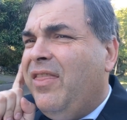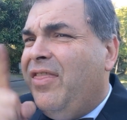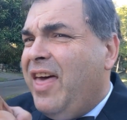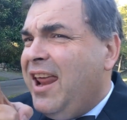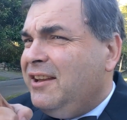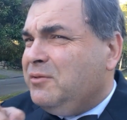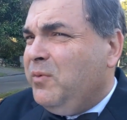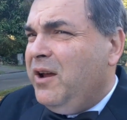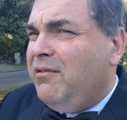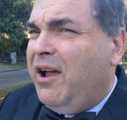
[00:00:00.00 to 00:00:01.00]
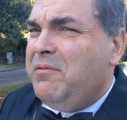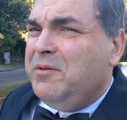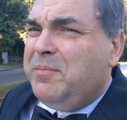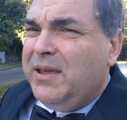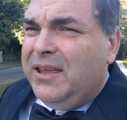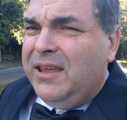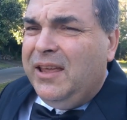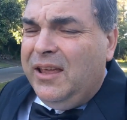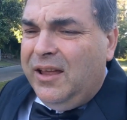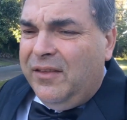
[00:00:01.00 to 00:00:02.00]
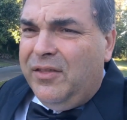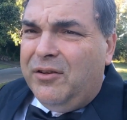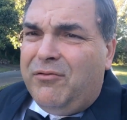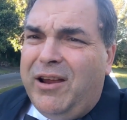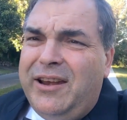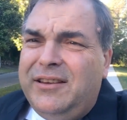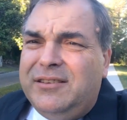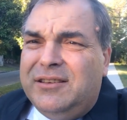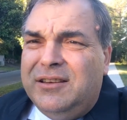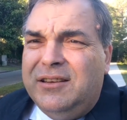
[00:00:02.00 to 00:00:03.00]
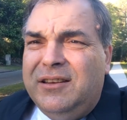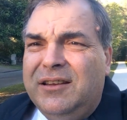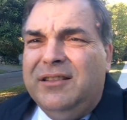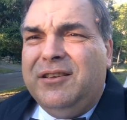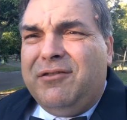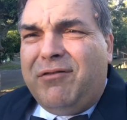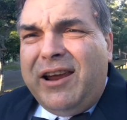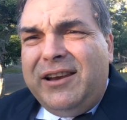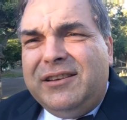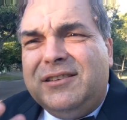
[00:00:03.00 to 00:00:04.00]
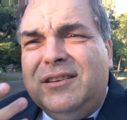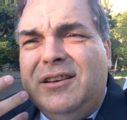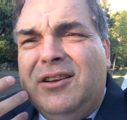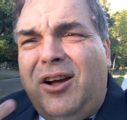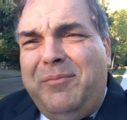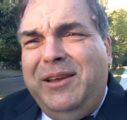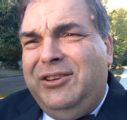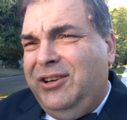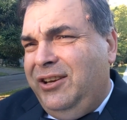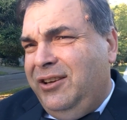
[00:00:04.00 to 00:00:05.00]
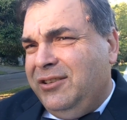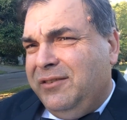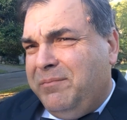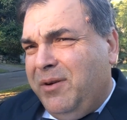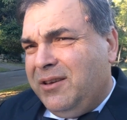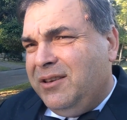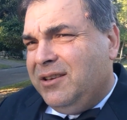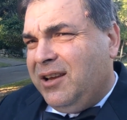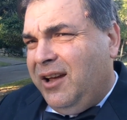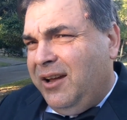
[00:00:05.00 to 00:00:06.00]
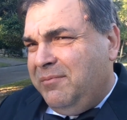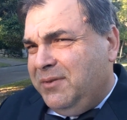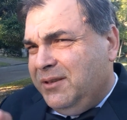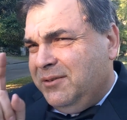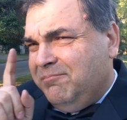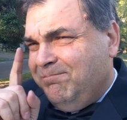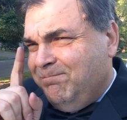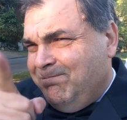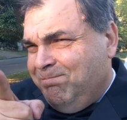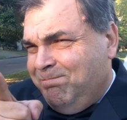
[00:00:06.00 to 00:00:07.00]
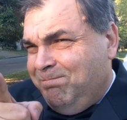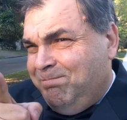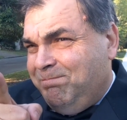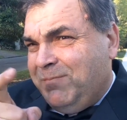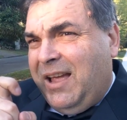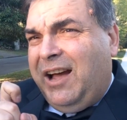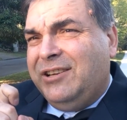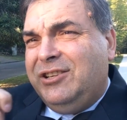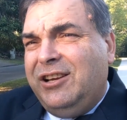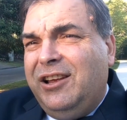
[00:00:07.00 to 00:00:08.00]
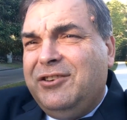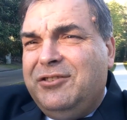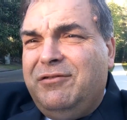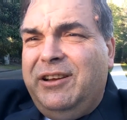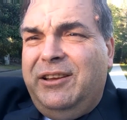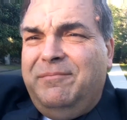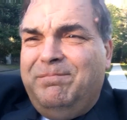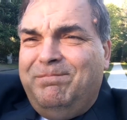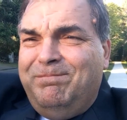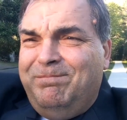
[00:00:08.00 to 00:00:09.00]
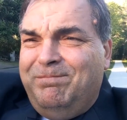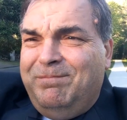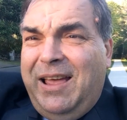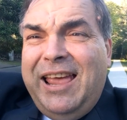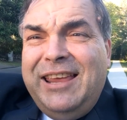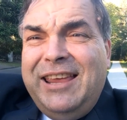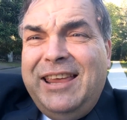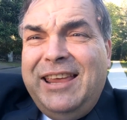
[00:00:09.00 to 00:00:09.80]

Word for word: that is where I would be. The greatest, the greatest comic genius of modern times, Archie Luxury, A C